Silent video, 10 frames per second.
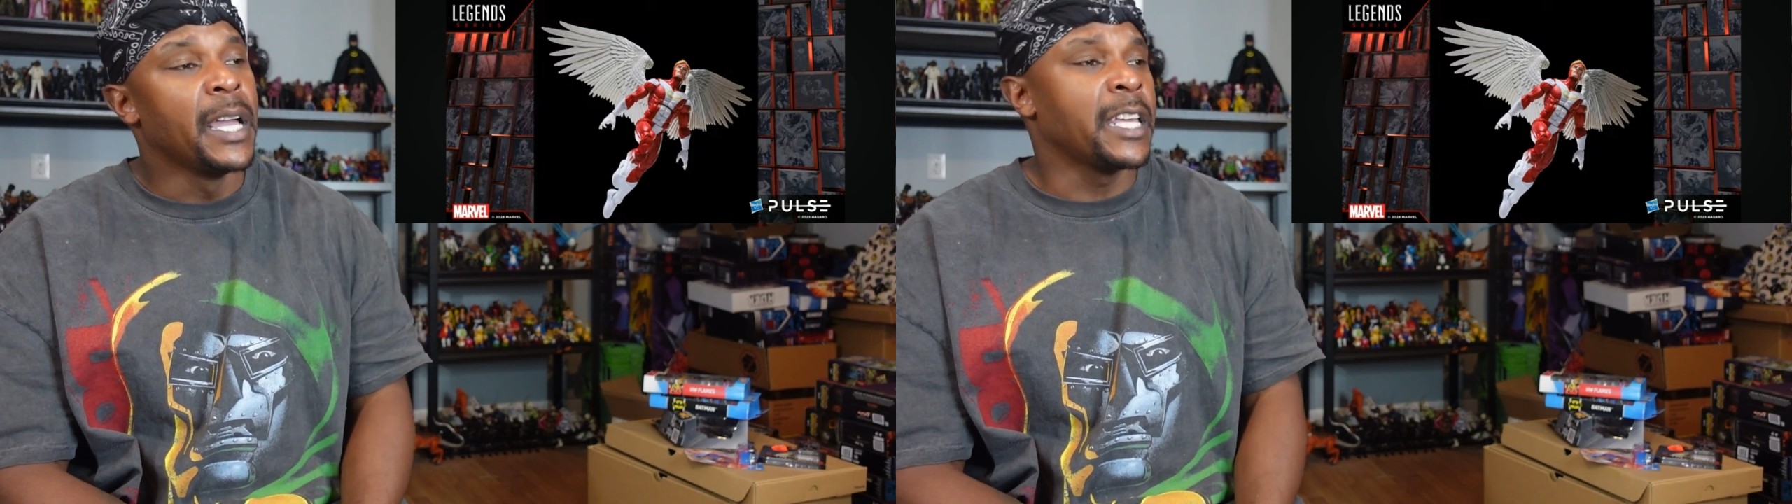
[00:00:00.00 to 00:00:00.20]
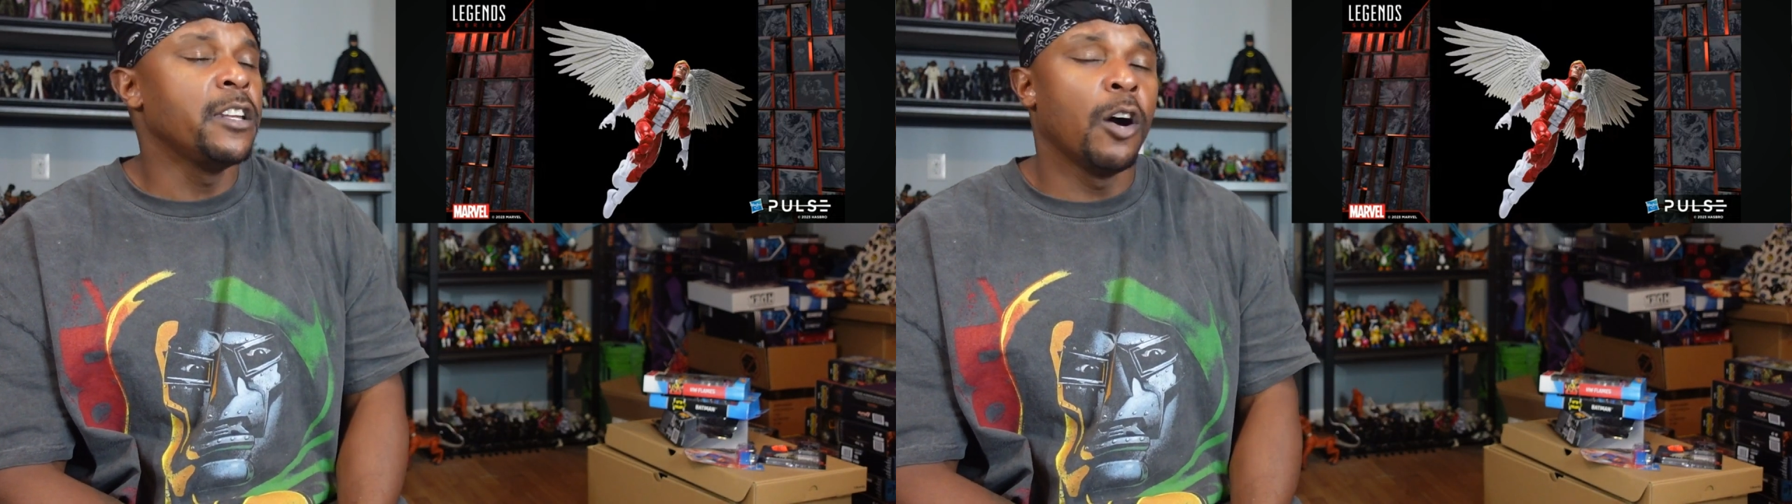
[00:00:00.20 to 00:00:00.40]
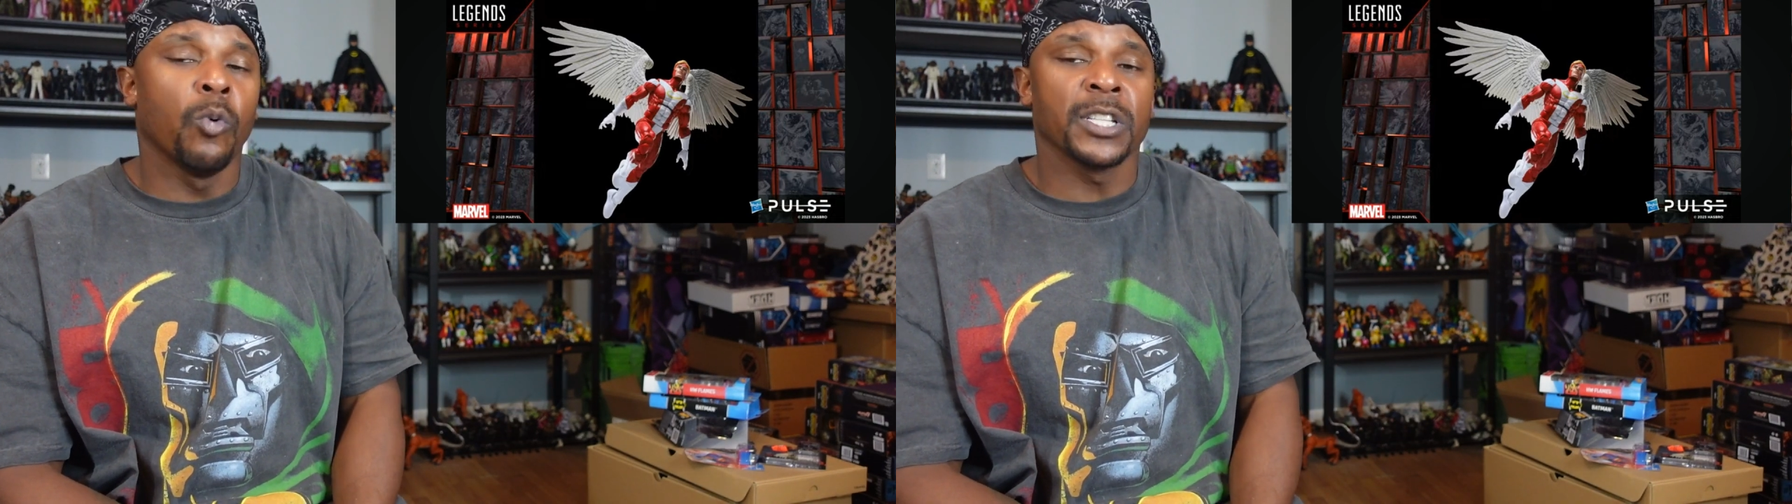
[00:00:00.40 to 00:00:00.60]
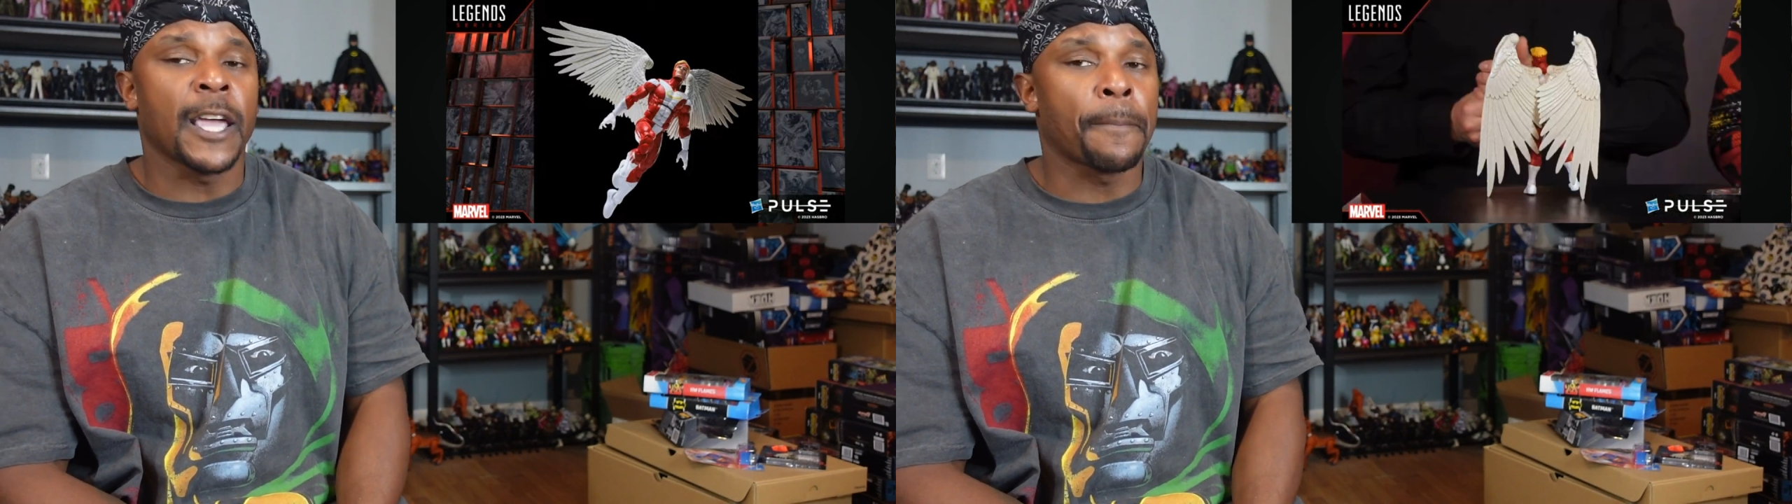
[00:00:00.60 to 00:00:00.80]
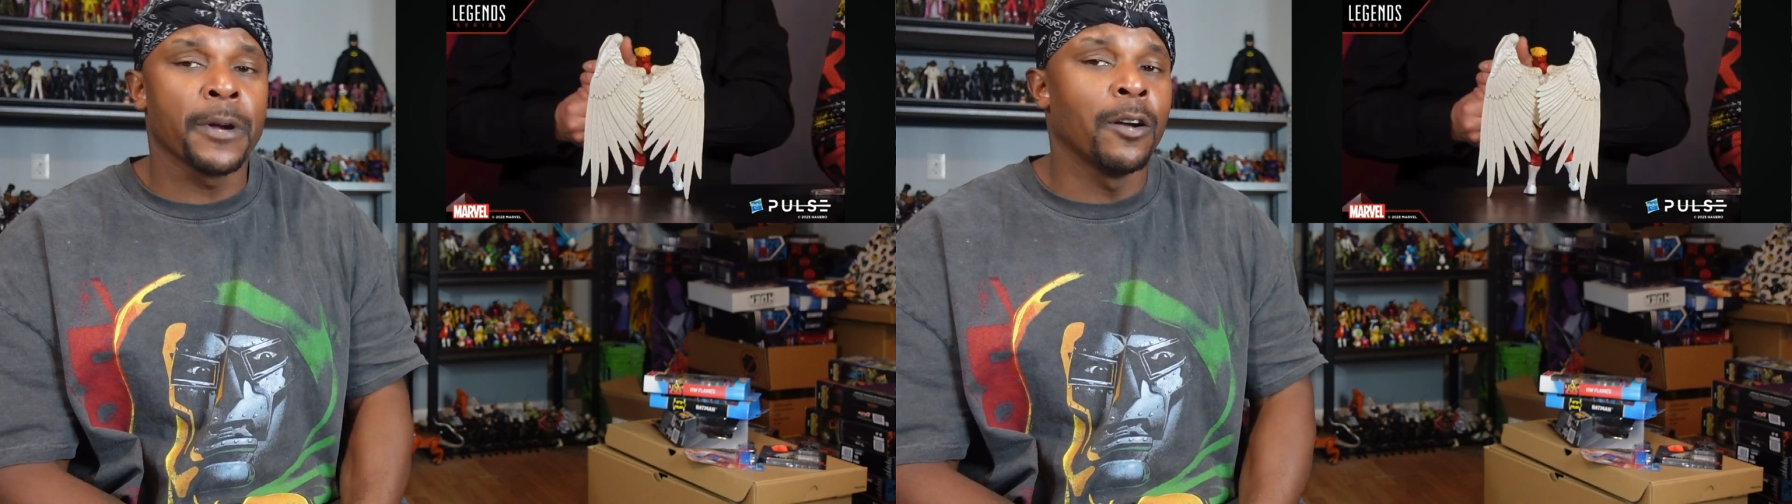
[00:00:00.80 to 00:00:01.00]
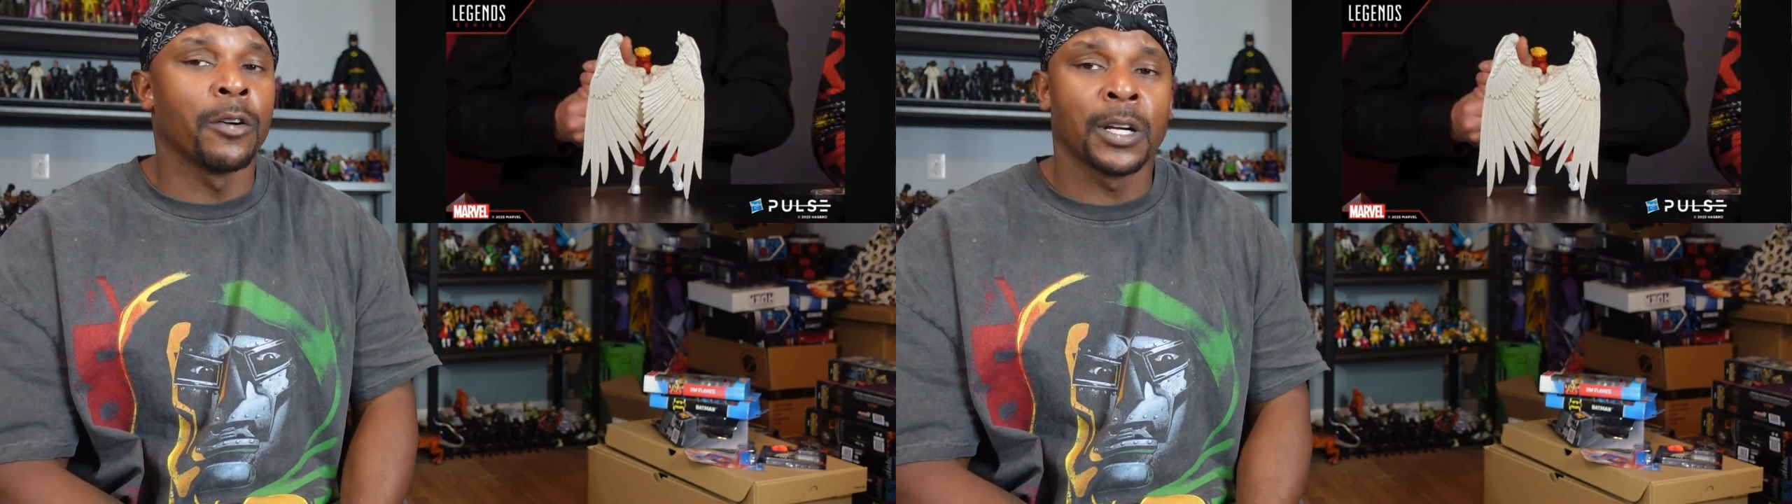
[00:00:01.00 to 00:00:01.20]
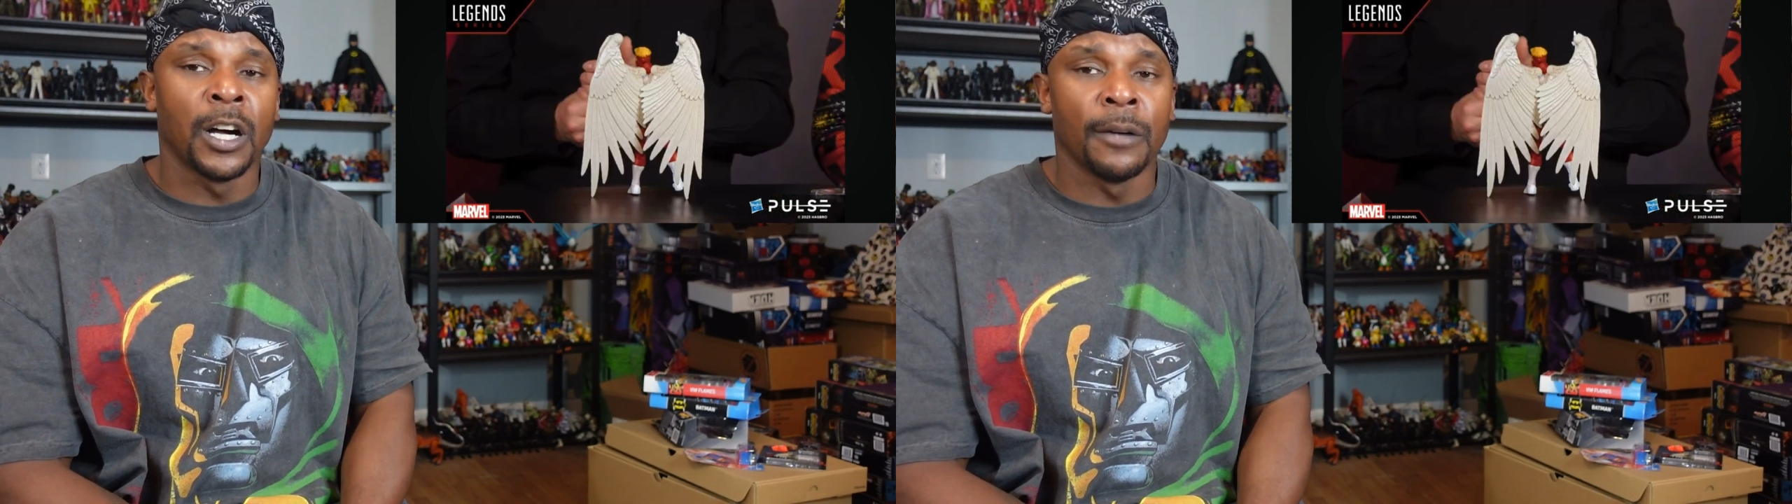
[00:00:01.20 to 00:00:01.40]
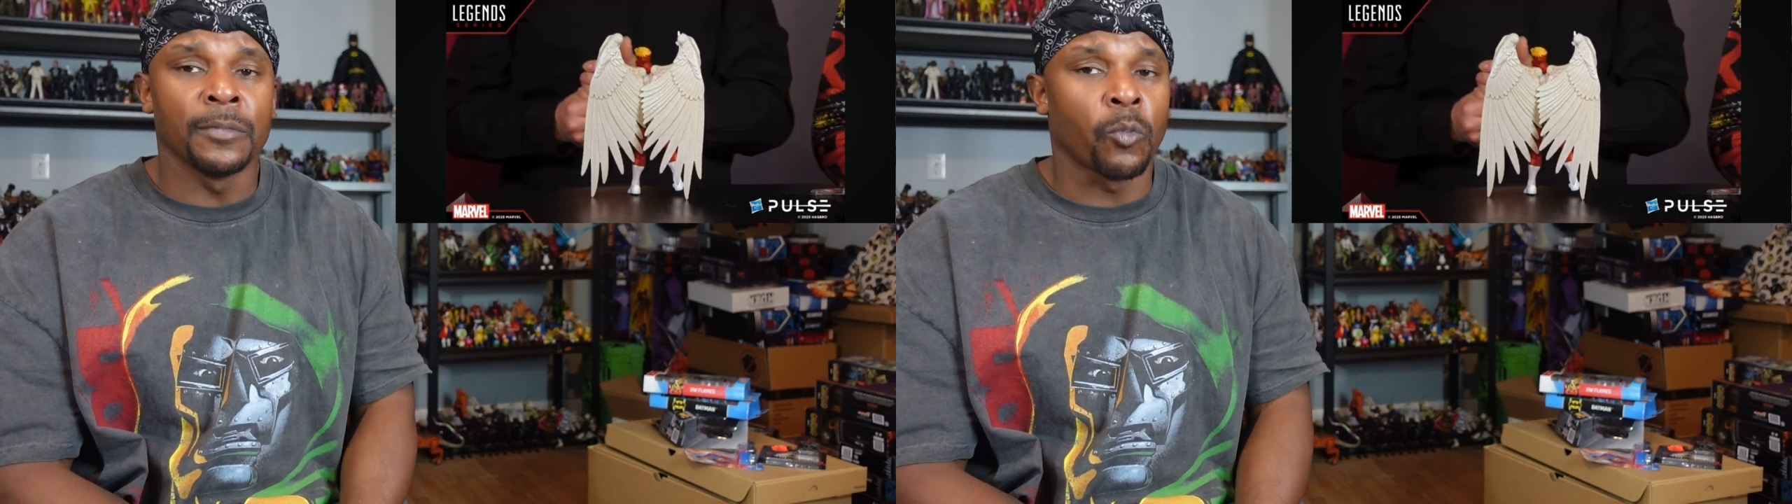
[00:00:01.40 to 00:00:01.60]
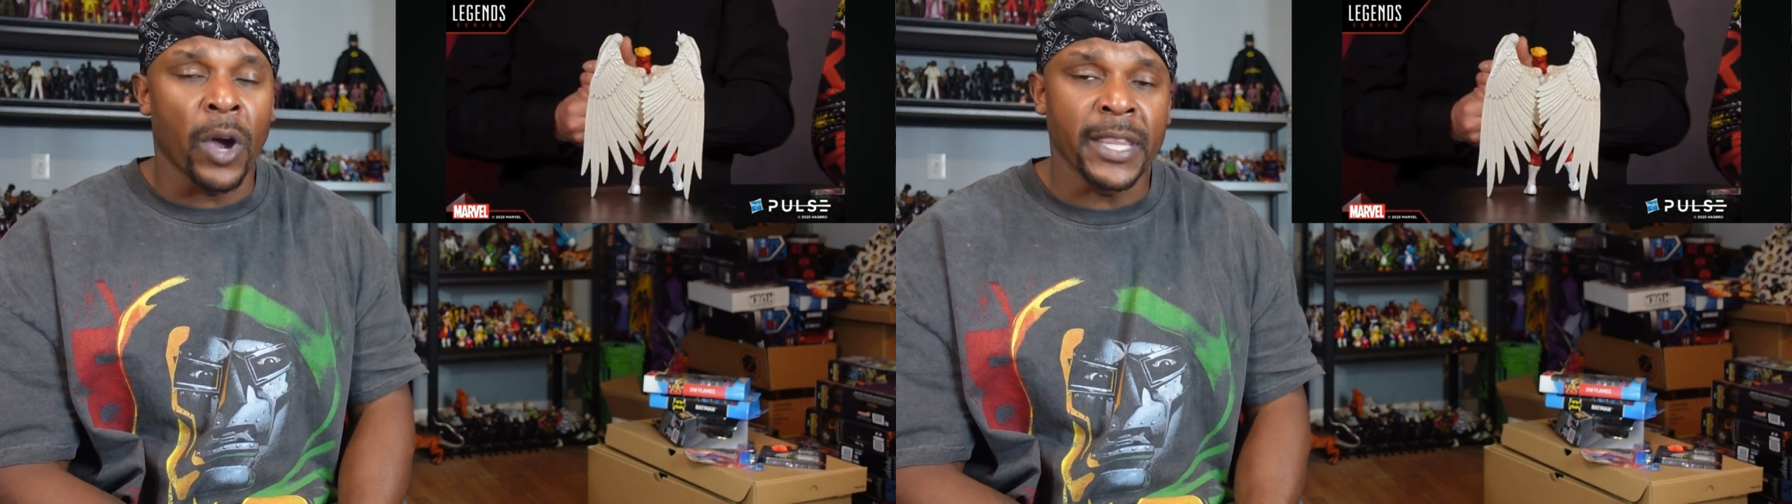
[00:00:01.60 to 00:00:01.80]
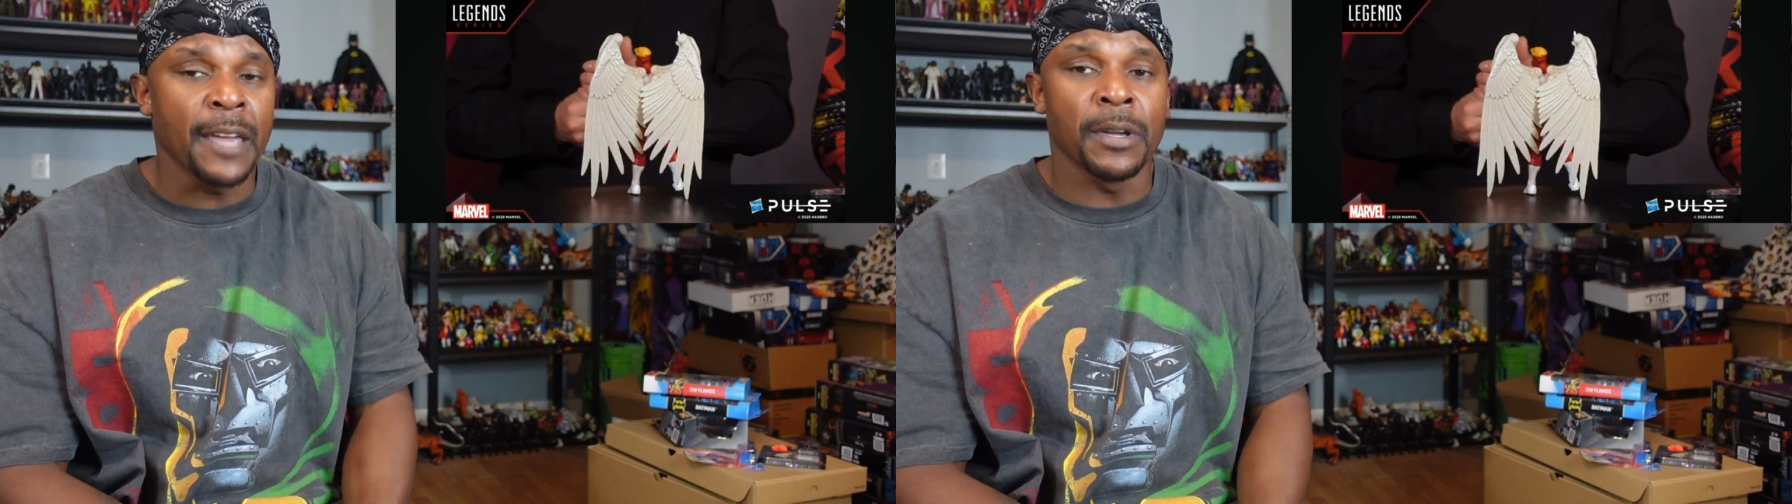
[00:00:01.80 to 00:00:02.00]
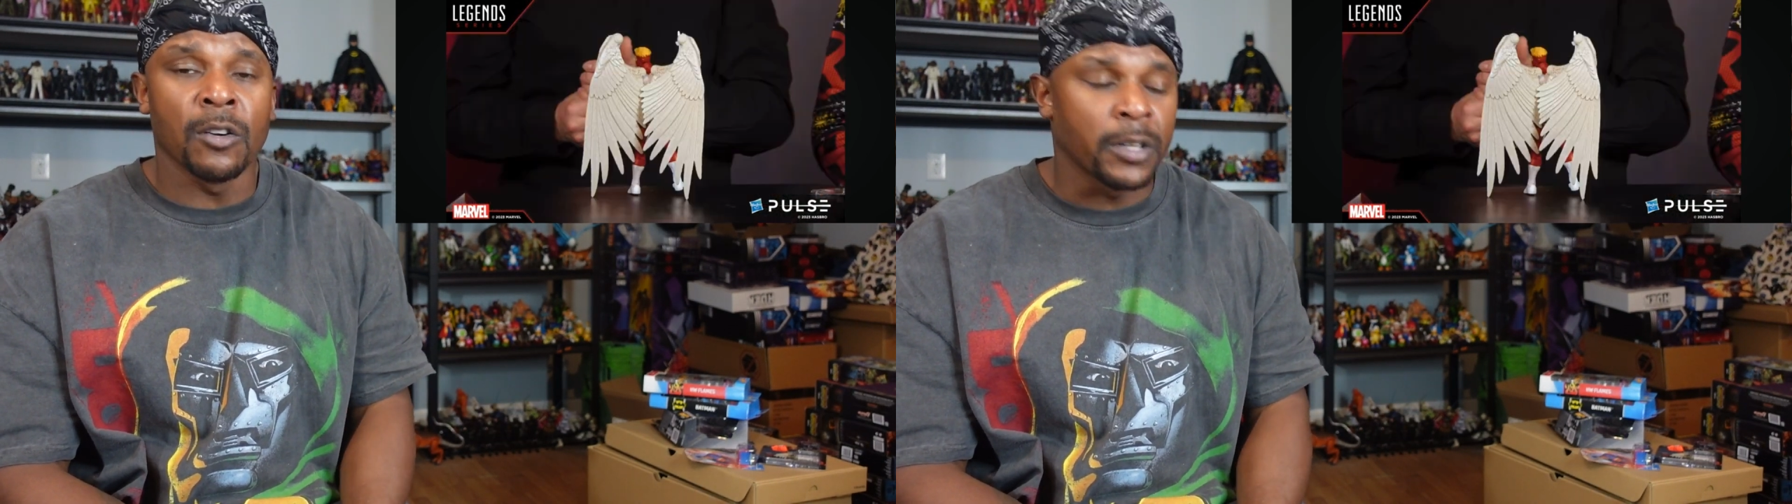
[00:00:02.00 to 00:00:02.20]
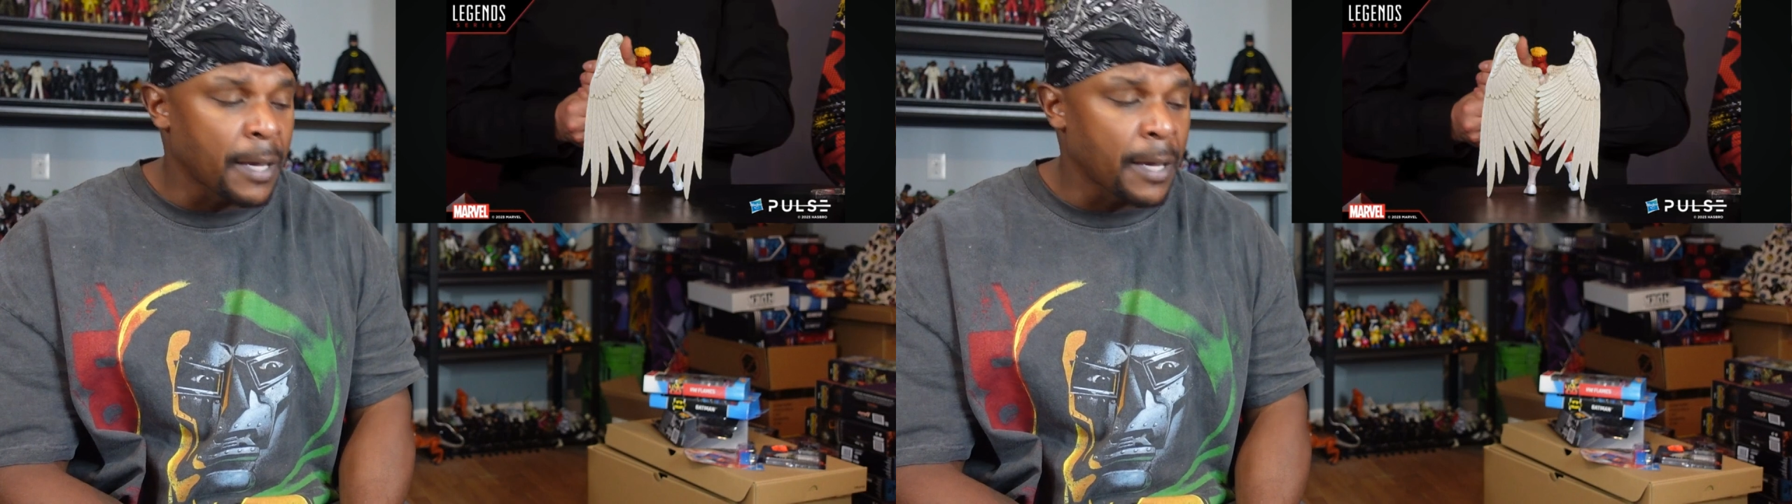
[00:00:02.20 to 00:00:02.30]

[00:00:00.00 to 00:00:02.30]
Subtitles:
And you know, once that pre-order comes, the way they've been going,